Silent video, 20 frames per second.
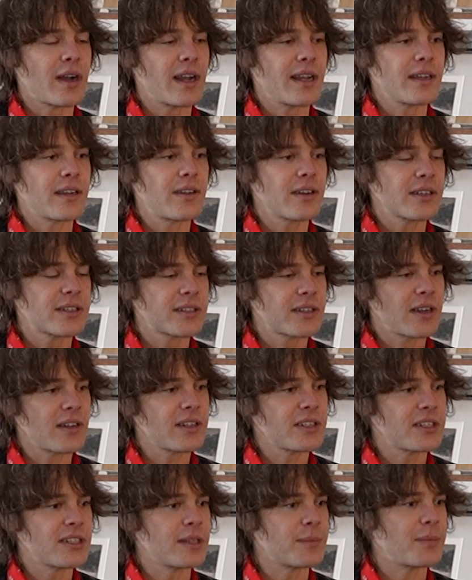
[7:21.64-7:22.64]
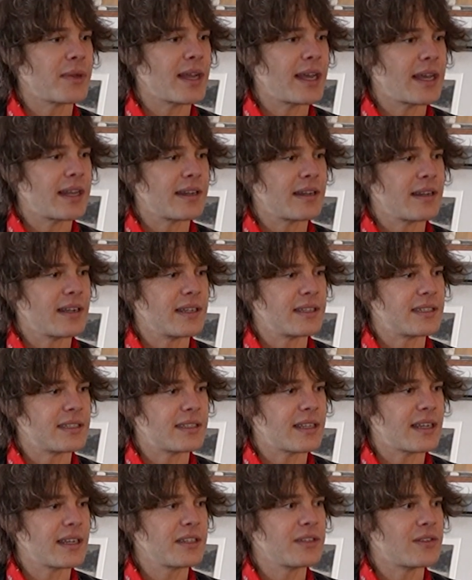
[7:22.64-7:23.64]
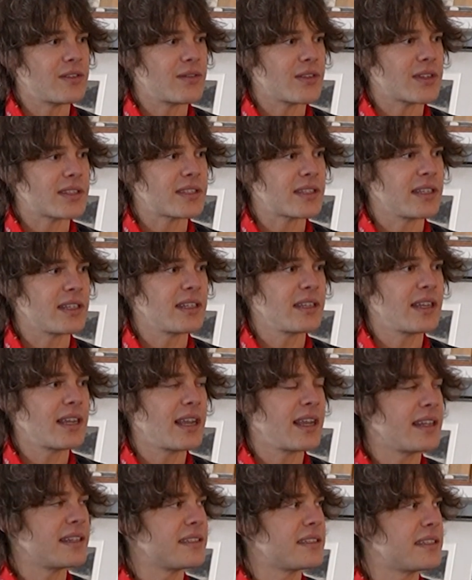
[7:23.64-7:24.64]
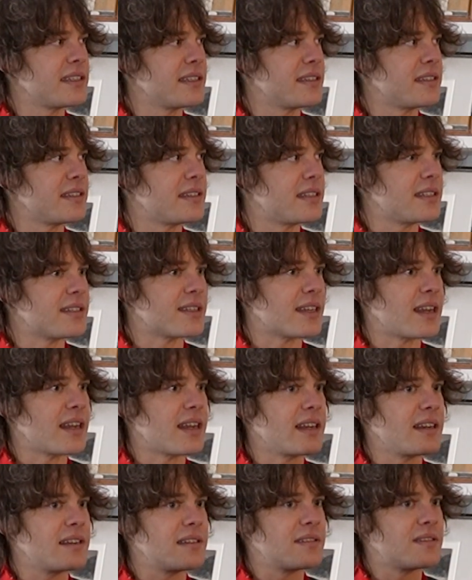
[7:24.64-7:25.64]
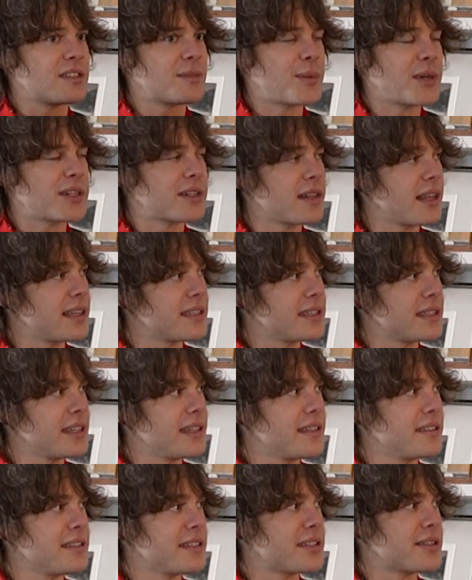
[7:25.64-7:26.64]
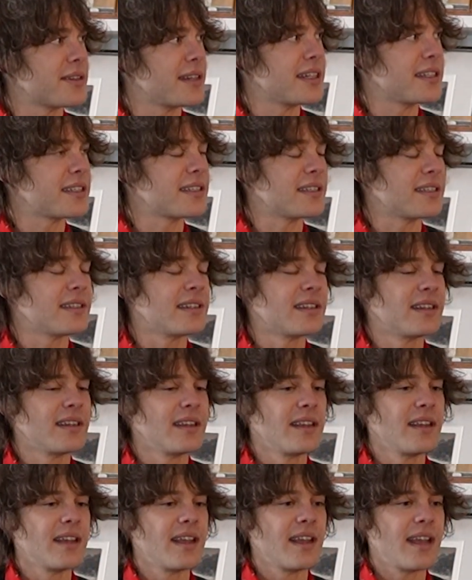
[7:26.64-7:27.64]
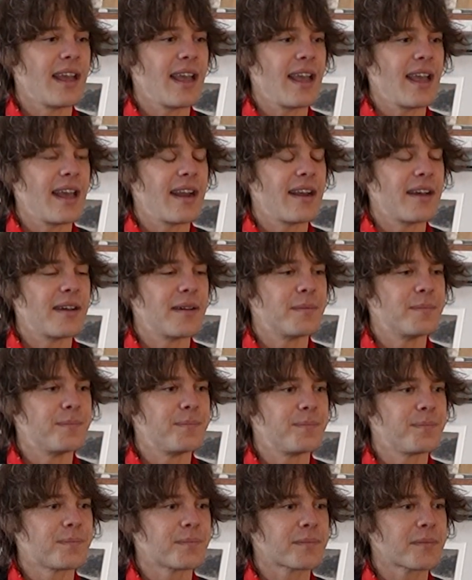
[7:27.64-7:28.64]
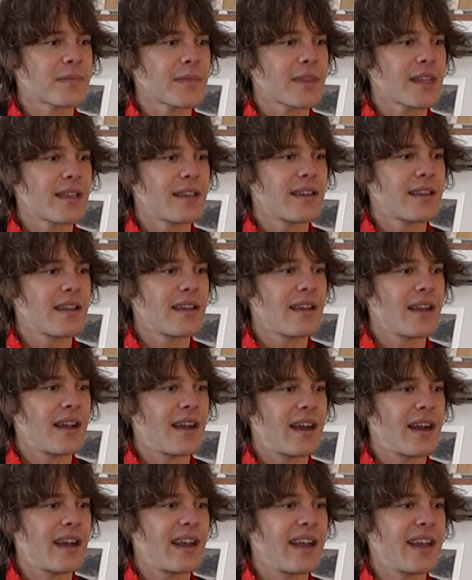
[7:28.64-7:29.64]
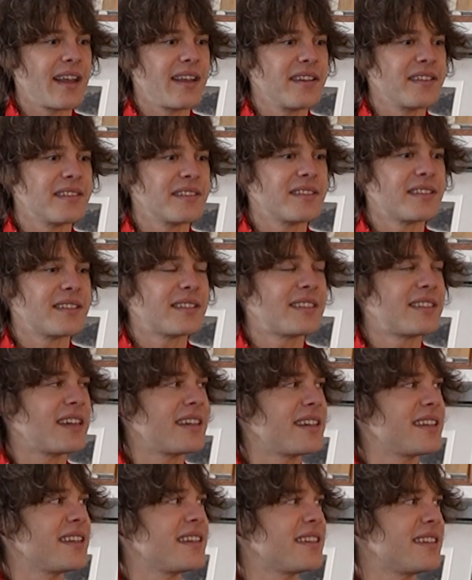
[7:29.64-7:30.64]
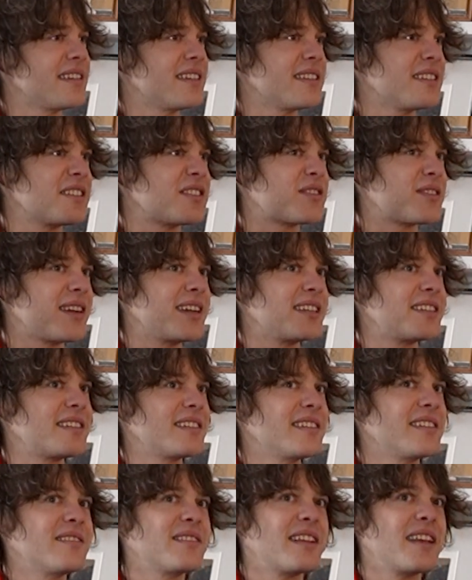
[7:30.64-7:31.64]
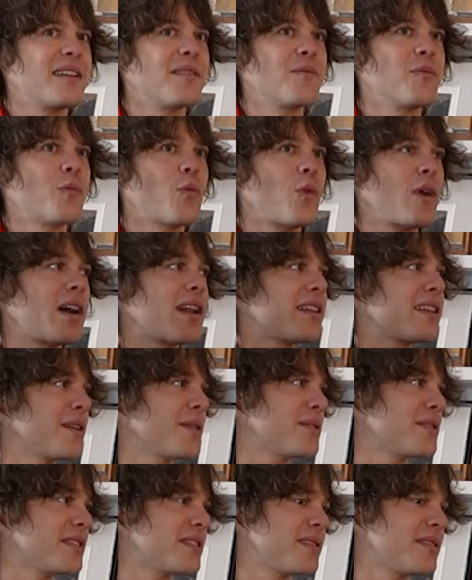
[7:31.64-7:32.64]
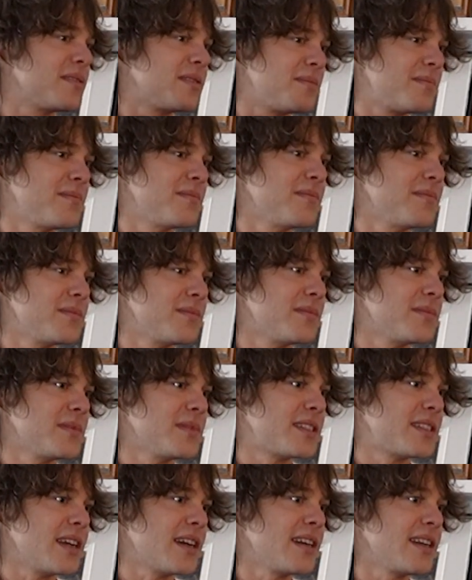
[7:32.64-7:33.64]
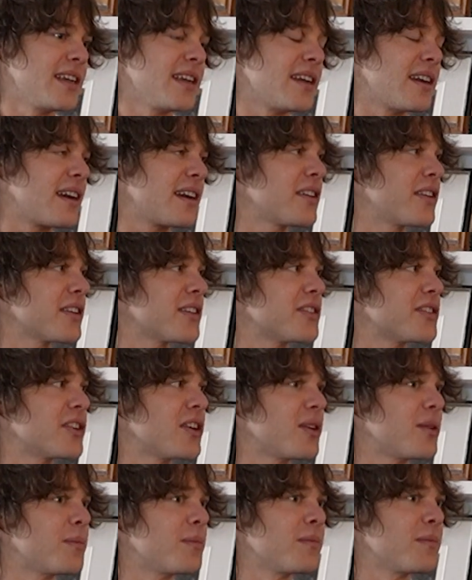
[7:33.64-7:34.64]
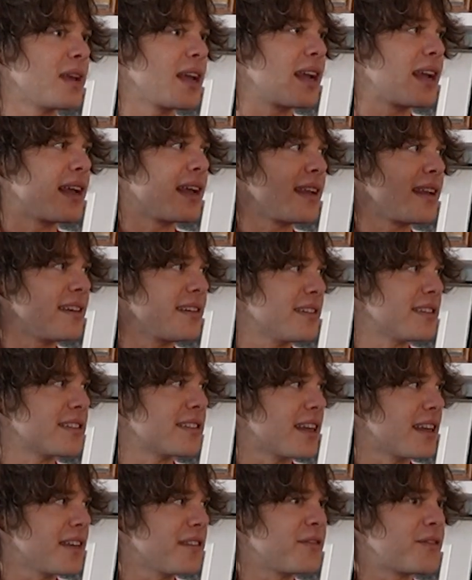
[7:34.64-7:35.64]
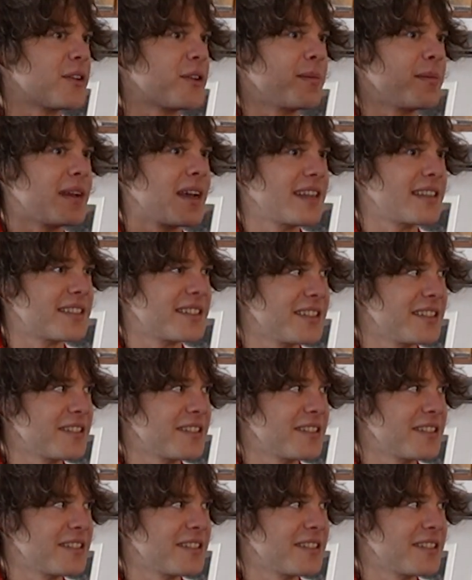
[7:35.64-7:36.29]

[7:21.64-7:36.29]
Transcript: I got a scholarship at a design university and did design, specializing in illustration. And I studied illustration. Then while I was studying, I got a job in a design firm as an